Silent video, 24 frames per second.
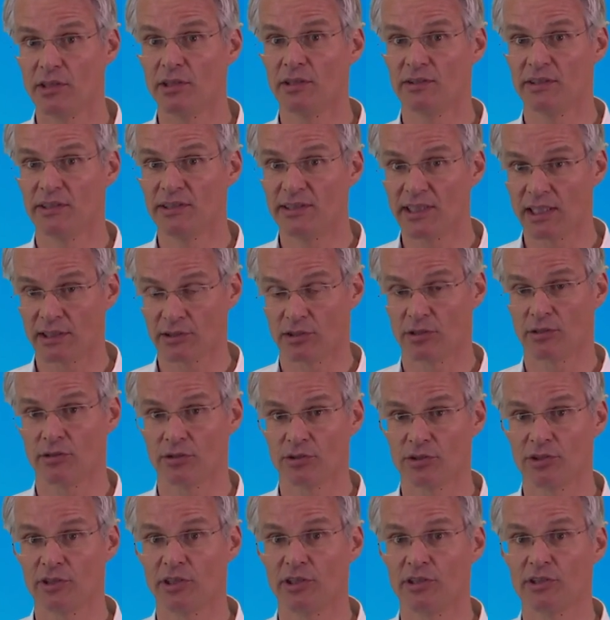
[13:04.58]
didactical
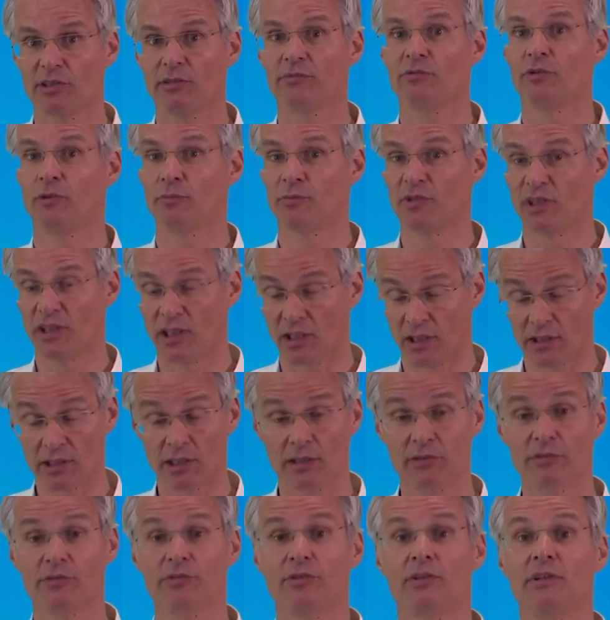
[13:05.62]
system from the
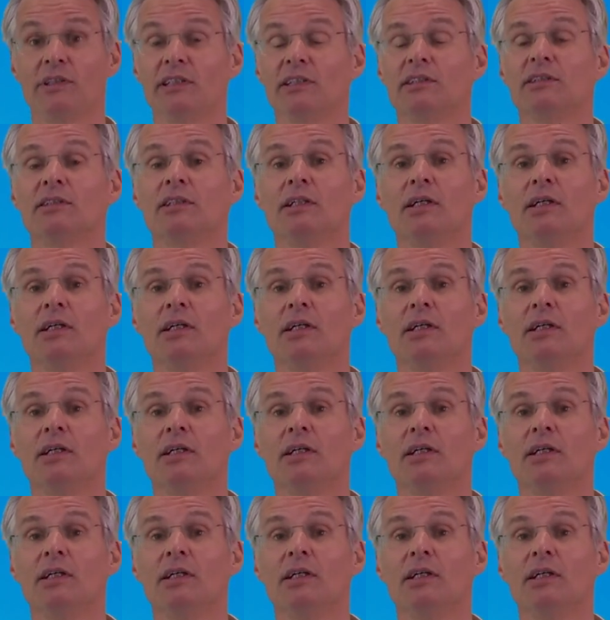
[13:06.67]
Galant for it